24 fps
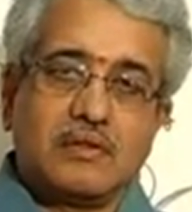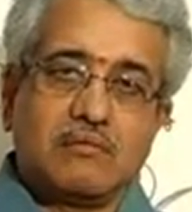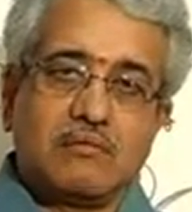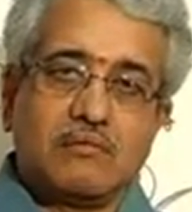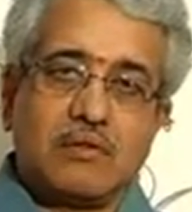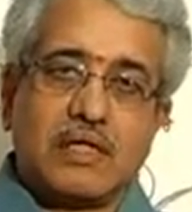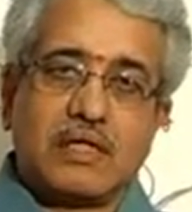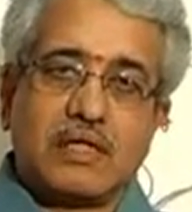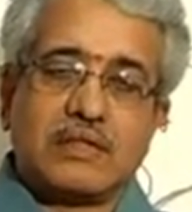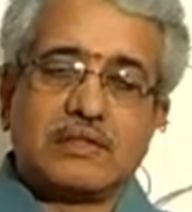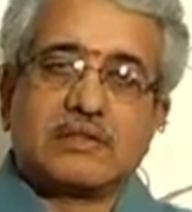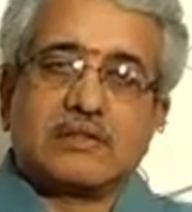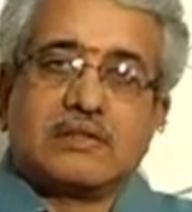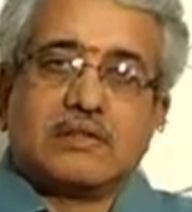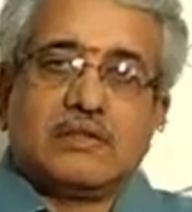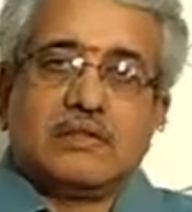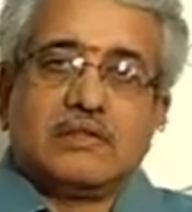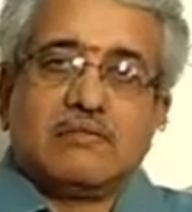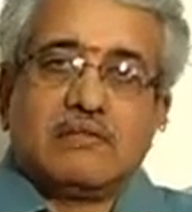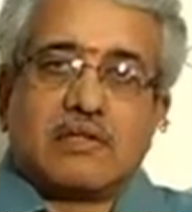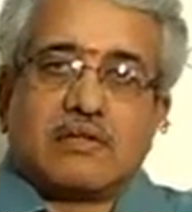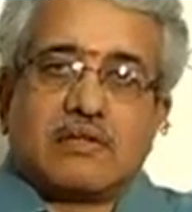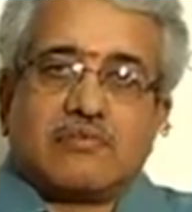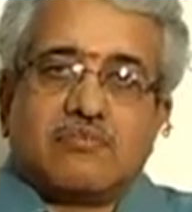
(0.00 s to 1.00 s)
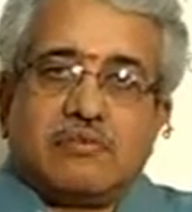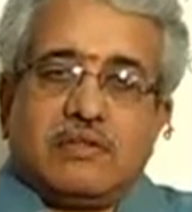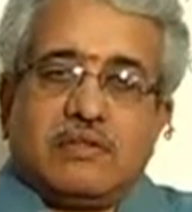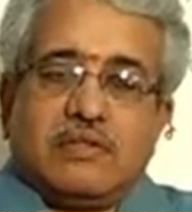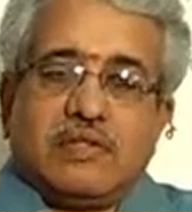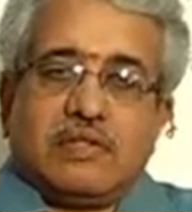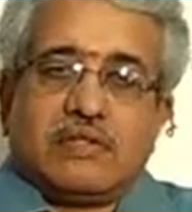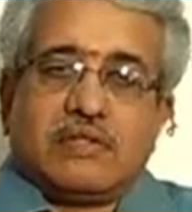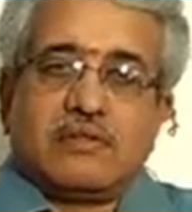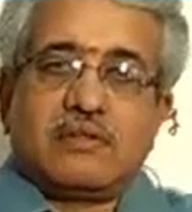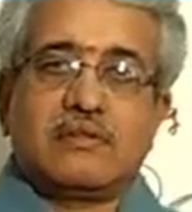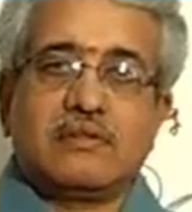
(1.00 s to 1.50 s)
Because you are
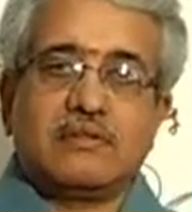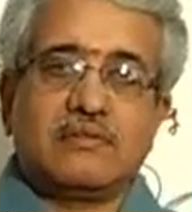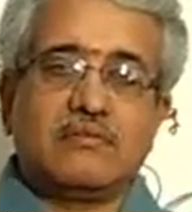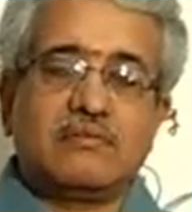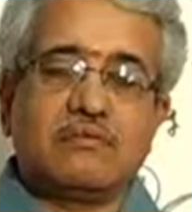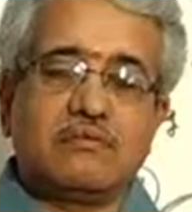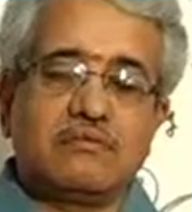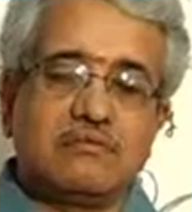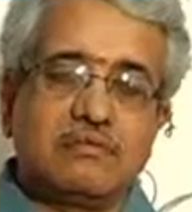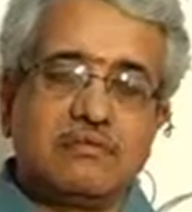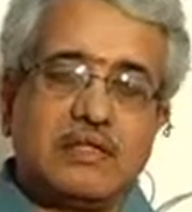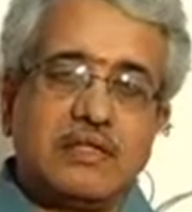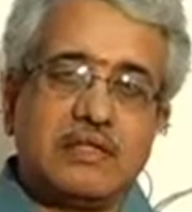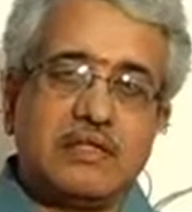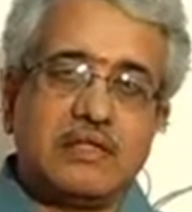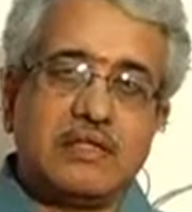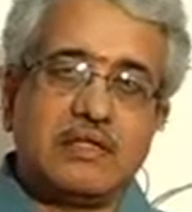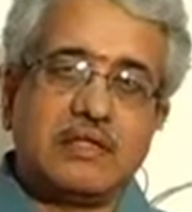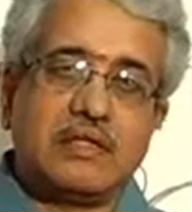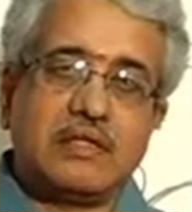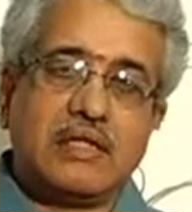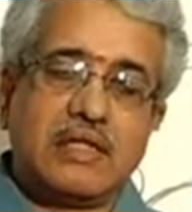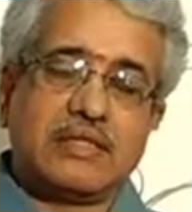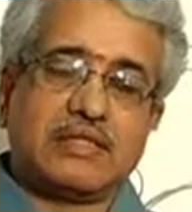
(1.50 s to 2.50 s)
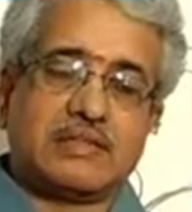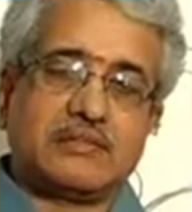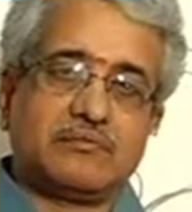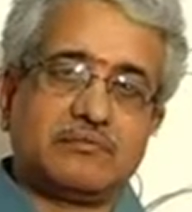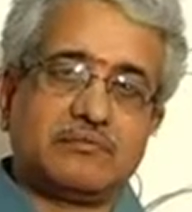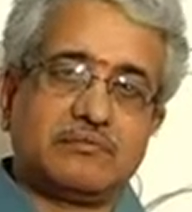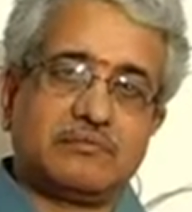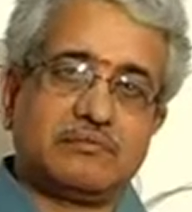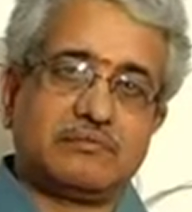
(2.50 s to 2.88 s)
feeling very light.